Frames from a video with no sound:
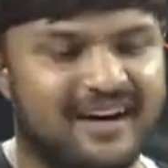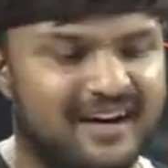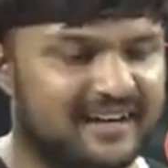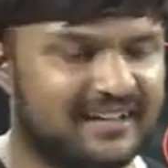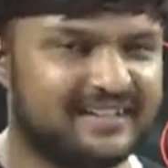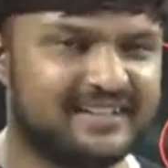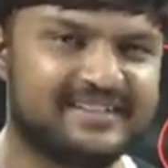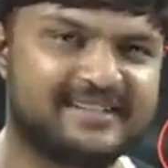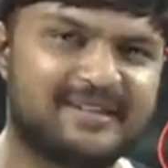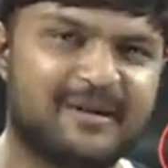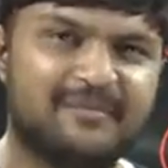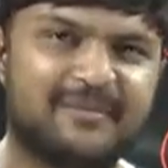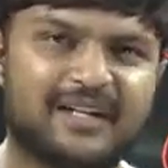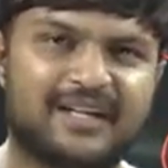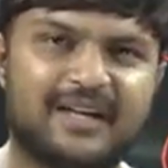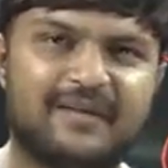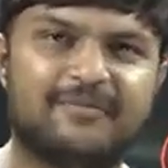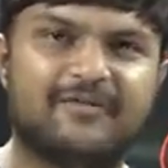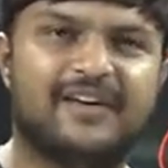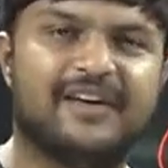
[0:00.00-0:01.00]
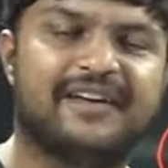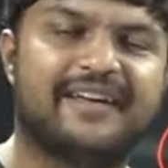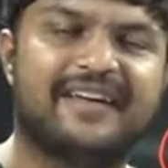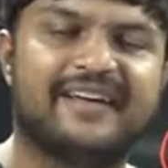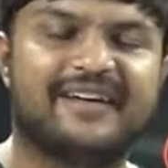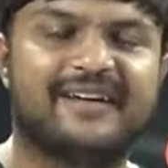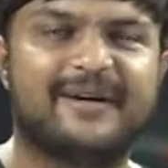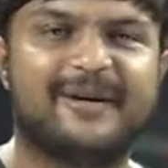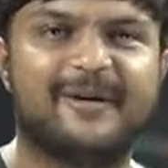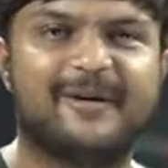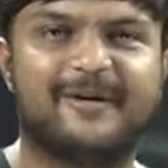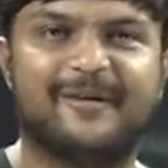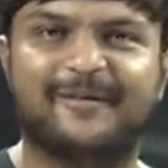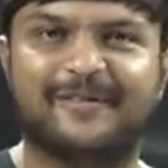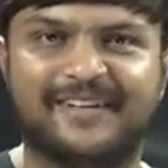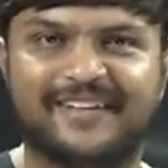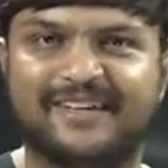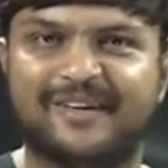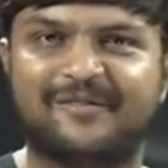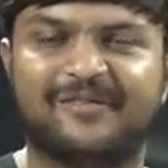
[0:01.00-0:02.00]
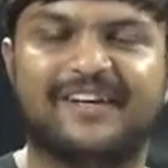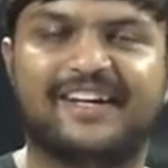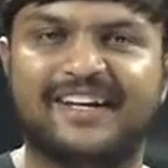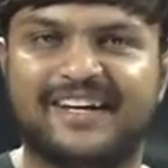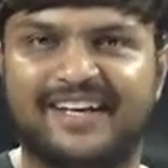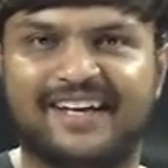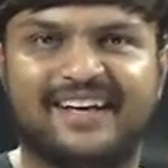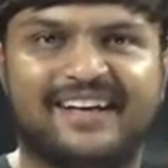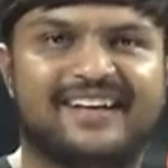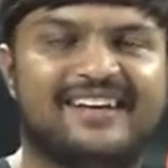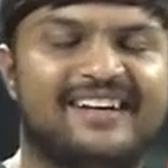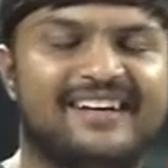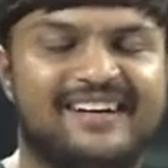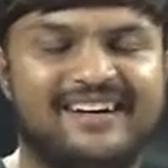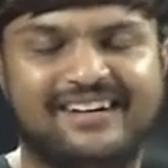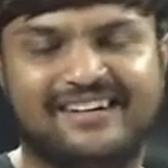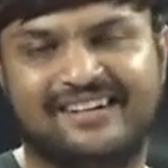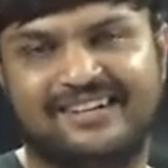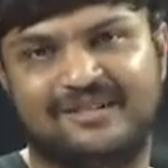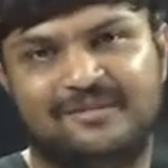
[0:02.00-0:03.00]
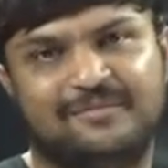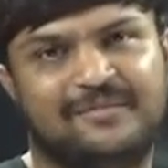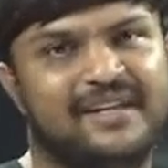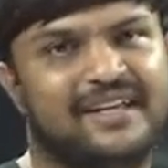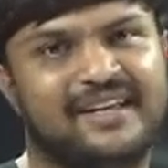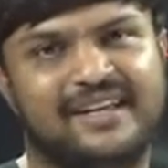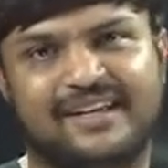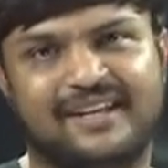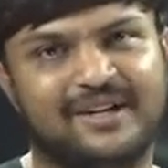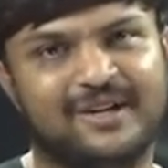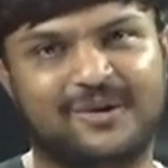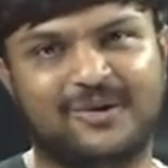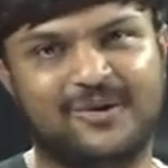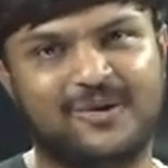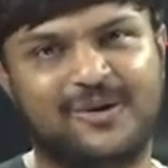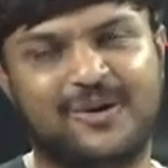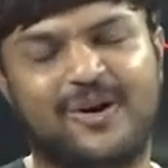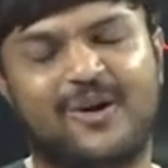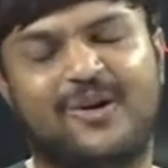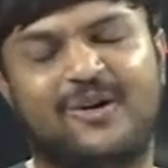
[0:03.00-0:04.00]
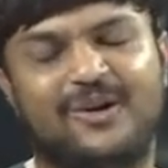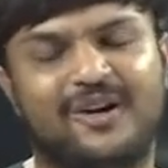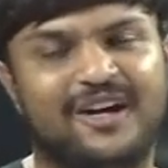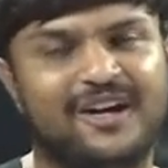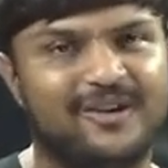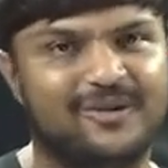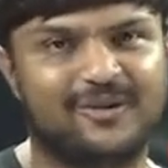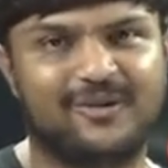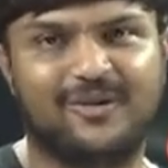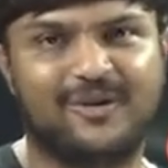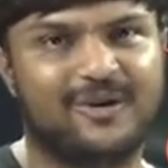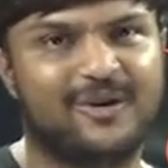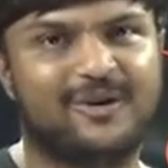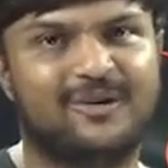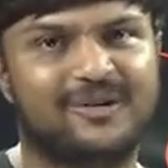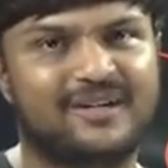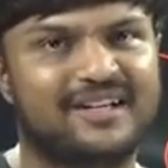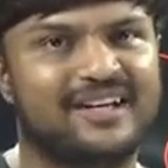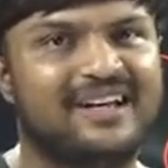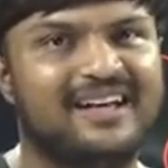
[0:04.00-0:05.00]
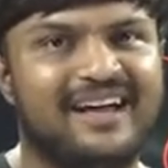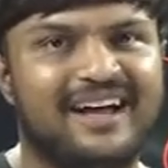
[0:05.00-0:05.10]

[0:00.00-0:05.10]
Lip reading: This number keep varying with every day being rolled on and rolled out.